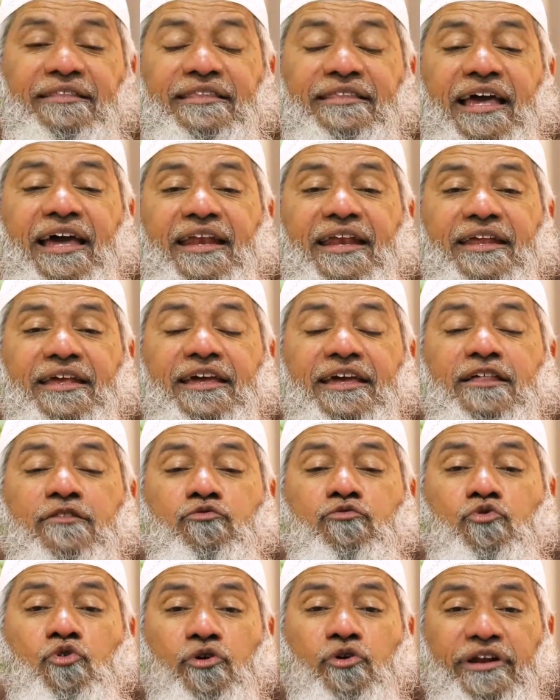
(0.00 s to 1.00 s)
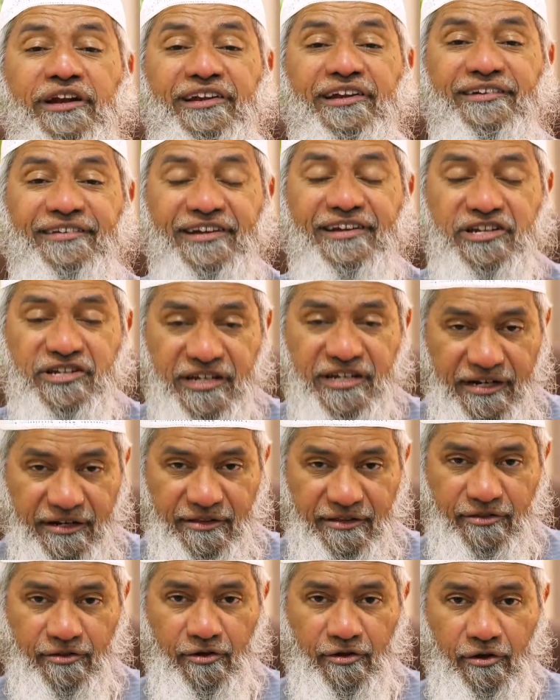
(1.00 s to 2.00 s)
There is no
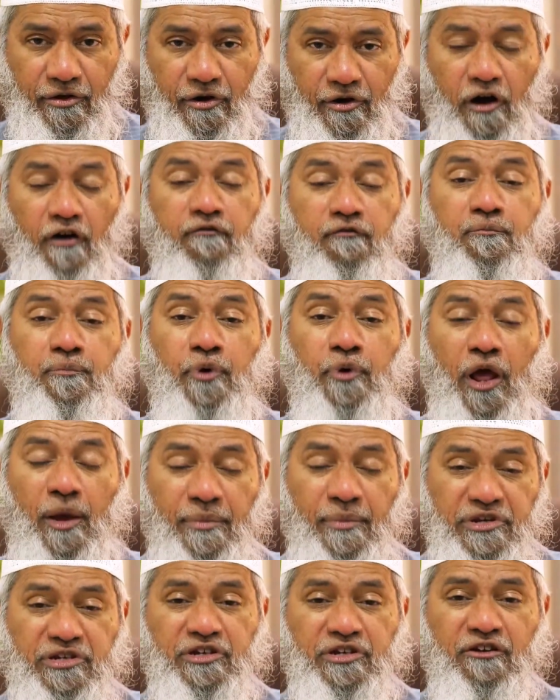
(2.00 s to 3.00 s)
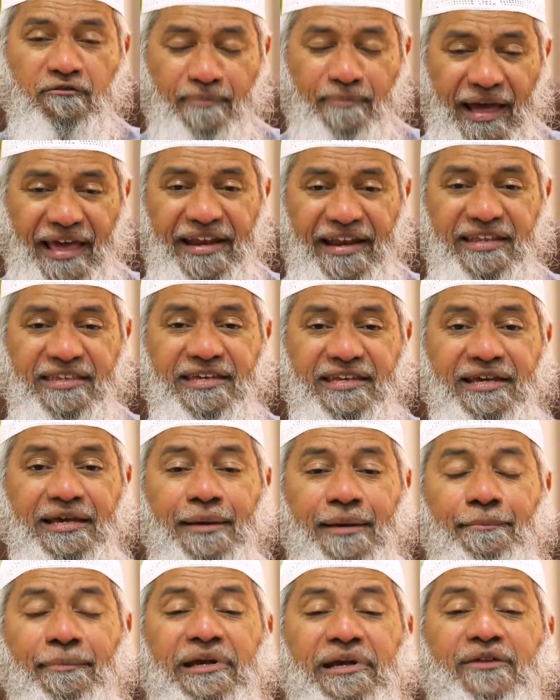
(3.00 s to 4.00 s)
restrictions of prohibition of marriage
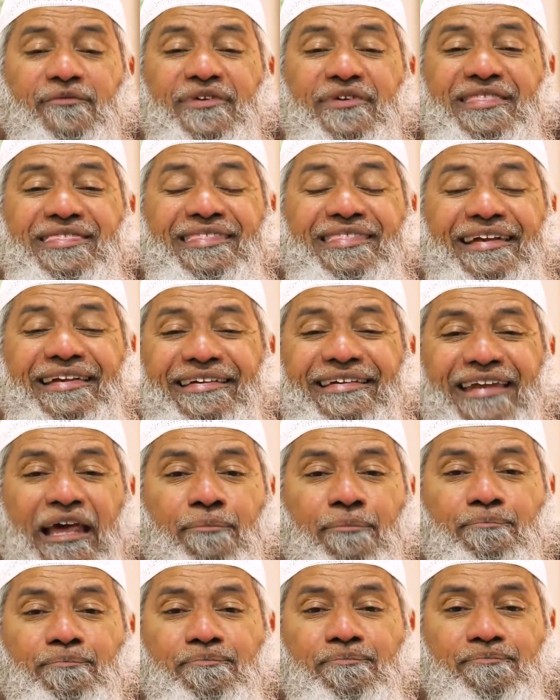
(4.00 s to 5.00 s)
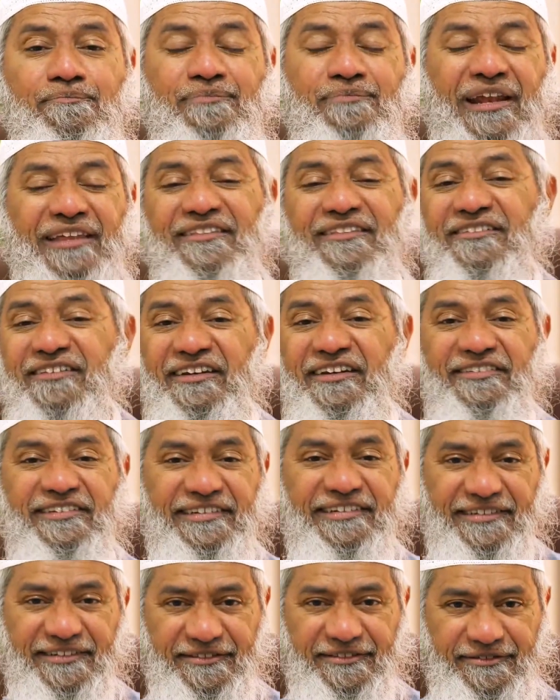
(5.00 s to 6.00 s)
between the stepbrothers and
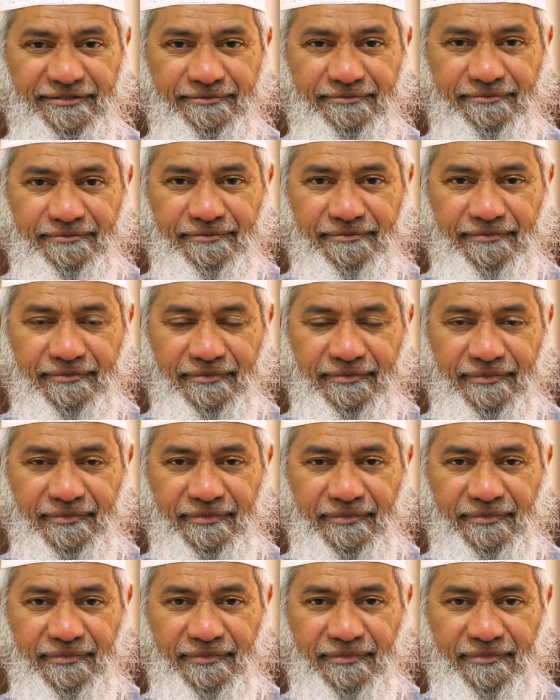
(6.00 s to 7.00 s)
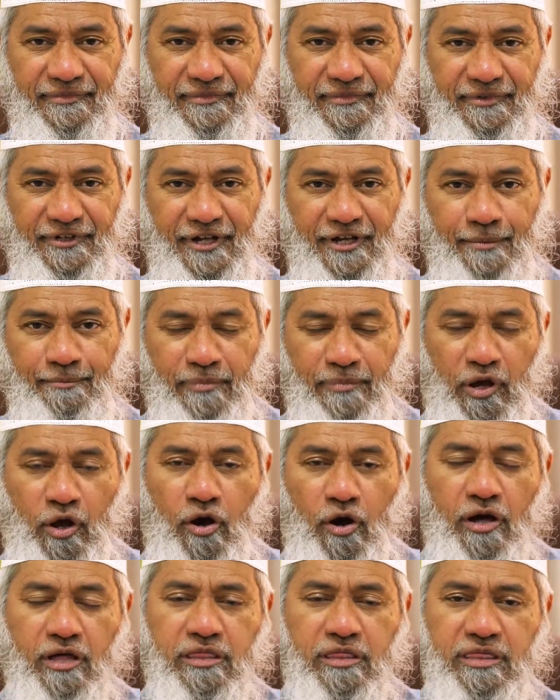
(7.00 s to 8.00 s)
sisters.
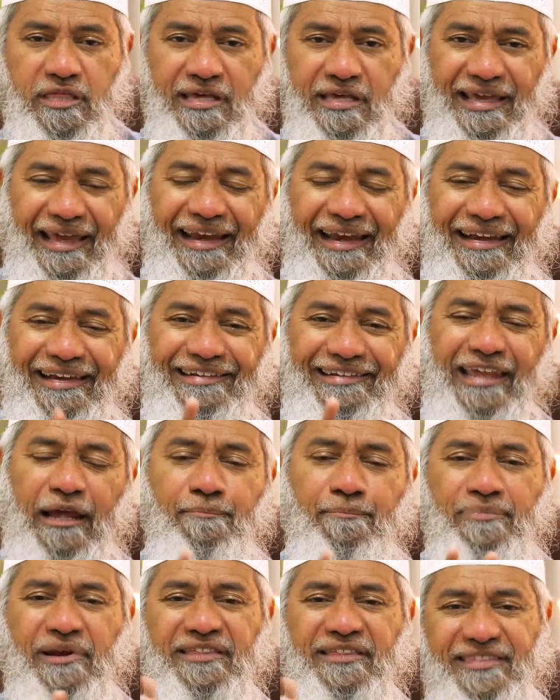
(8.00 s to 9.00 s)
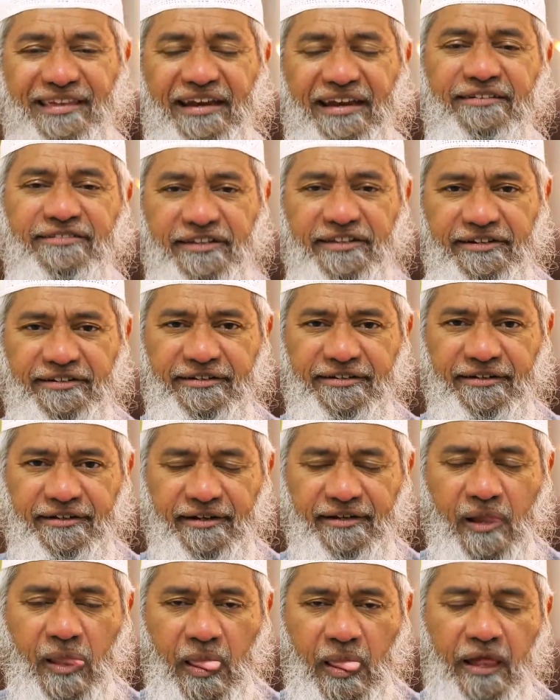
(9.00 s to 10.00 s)
Because in stepbrother and
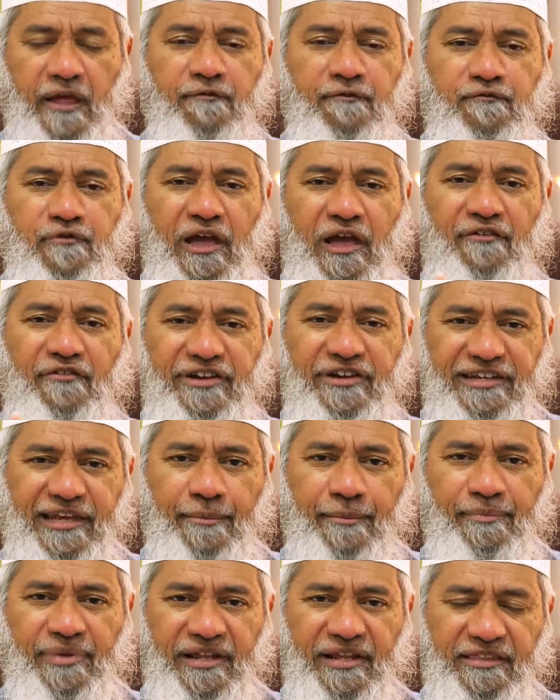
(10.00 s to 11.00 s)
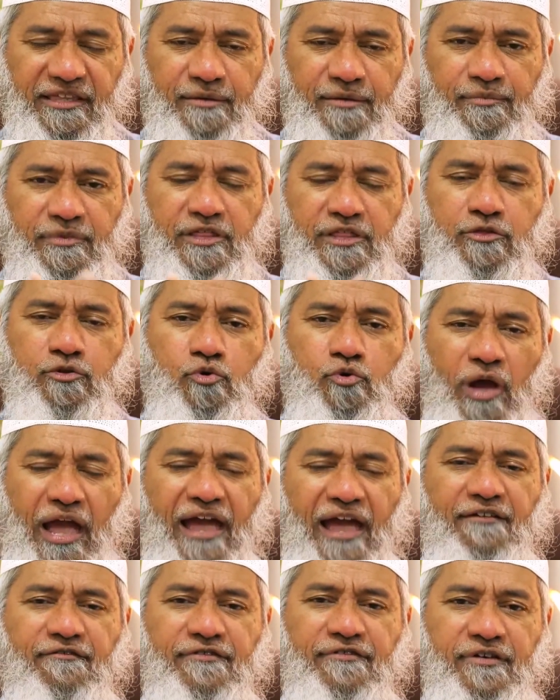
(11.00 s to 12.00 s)
sister, if you have a stepbrother, means you
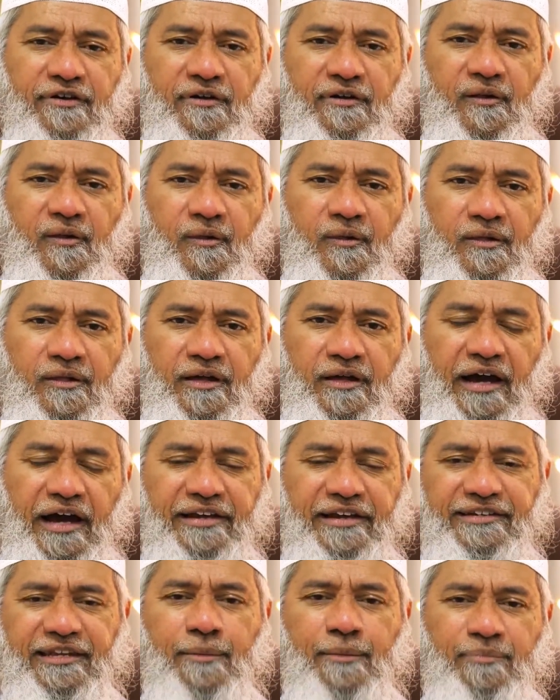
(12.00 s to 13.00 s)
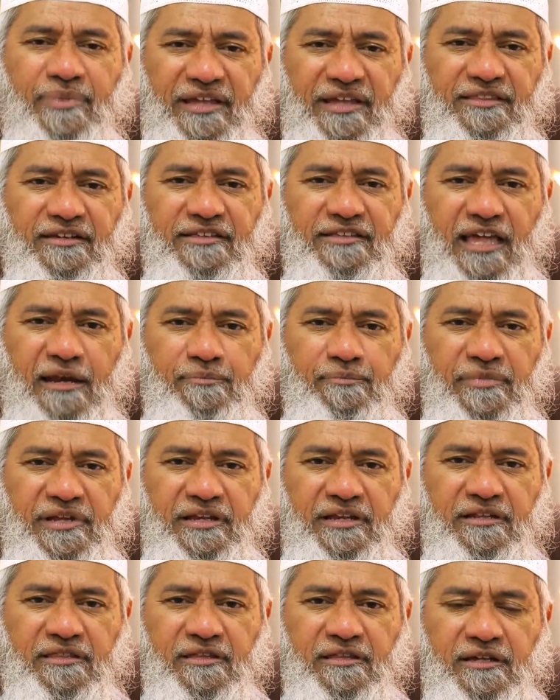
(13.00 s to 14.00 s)
have a stepbrother, that
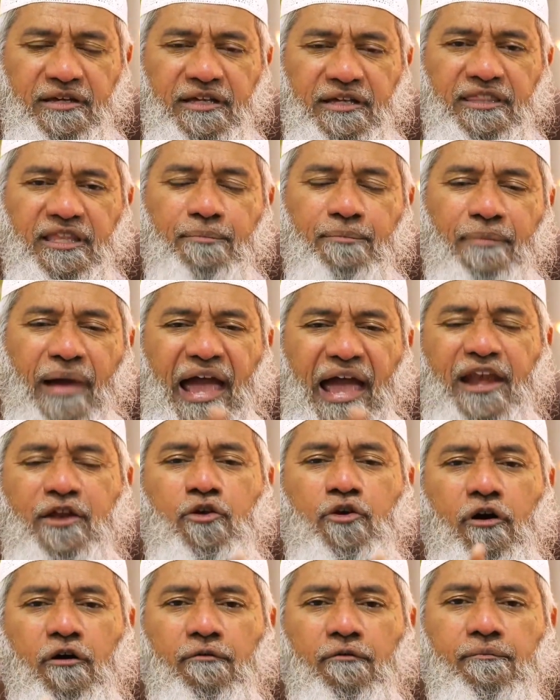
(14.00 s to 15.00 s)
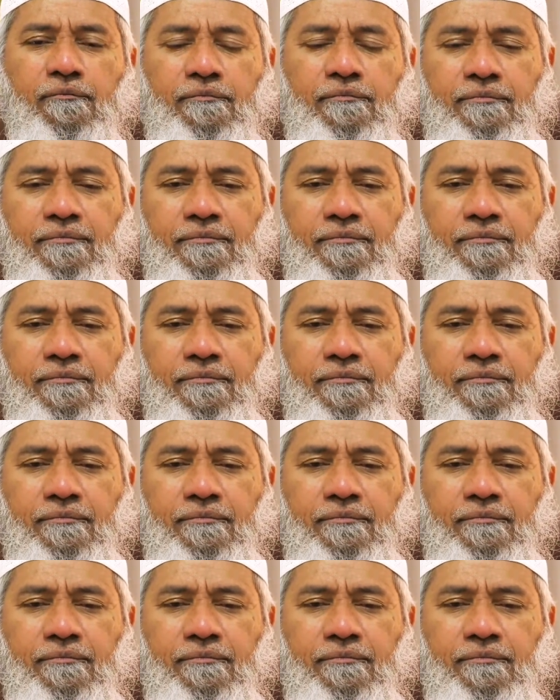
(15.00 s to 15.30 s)
means the man your